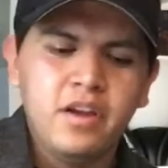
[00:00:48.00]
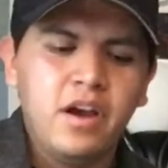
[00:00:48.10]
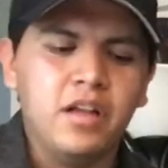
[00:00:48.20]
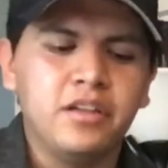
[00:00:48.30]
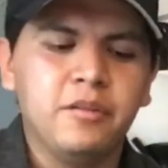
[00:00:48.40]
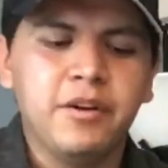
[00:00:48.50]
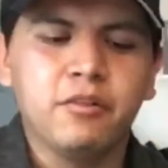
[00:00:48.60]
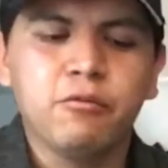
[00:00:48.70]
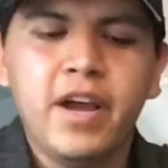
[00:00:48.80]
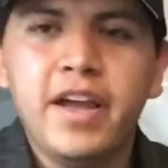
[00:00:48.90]
a little bit
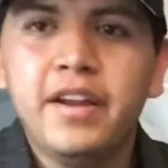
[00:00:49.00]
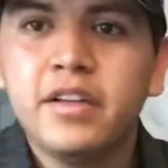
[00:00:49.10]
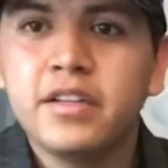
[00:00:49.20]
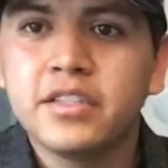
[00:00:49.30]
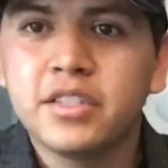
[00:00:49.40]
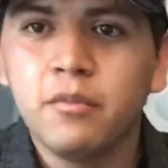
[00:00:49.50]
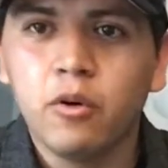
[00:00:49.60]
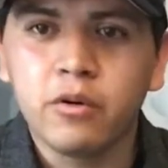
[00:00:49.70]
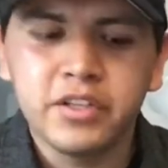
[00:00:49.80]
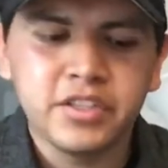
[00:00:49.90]
of red, some
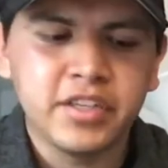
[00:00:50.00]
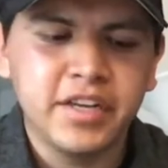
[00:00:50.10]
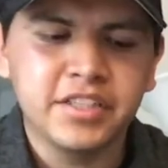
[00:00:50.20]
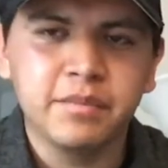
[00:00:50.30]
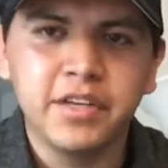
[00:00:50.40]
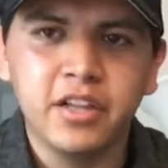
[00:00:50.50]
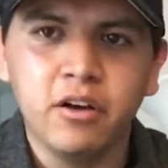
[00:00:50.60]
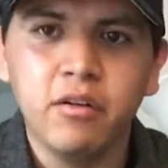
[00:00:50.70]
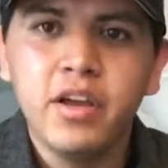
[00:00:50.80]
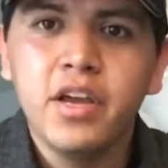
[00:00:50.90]
orange, and some
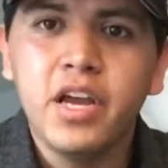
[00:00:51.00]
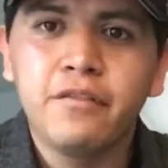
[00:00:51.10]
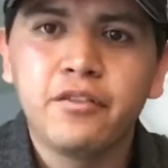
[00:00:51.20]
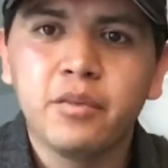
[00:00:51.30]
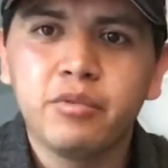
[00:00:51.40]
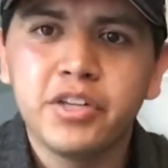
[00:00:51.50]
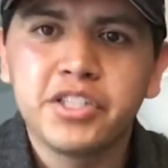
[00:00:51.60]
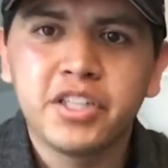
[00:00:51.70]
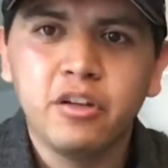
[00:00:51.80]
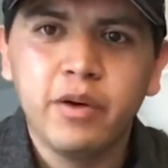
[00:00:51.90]
yellow. And for the
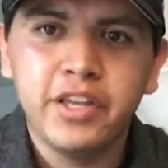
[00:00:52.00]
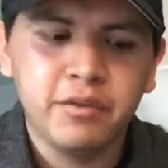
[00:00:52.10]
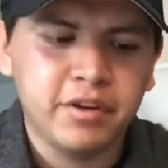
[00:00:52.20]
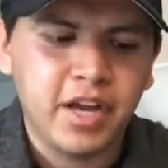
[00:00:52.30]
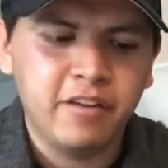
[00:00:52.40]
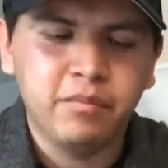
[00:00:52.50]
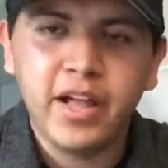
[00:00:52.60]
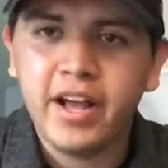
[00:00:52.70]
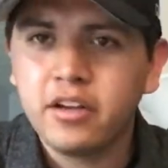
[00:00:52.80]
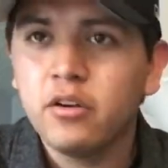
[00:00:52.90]
bridge silhouette, you can have
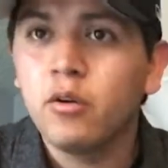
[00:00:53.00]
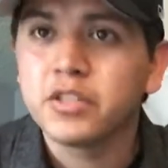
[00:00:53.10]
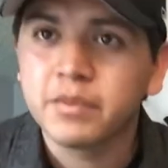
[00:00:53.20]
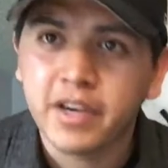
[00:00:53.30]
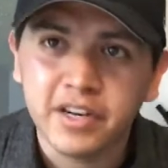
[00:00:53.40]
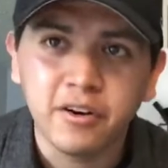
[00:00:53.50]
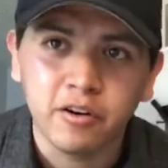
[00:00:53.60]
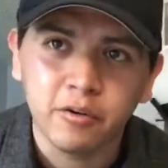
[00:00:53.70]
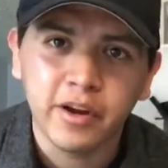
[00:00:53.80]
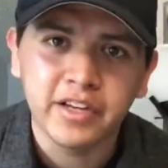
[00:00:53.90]
black or some kind of
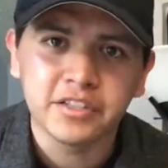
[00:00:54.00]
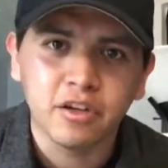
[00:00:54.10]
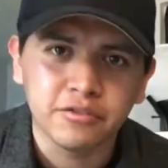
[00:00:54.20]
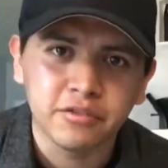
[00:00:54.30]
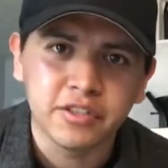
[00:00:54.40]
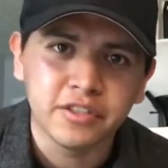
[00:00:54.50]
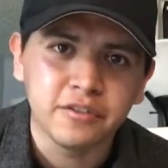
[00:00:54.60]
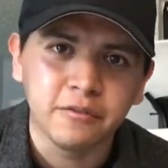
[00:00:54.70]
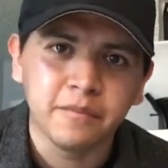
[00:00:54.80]
dark gray is also good too.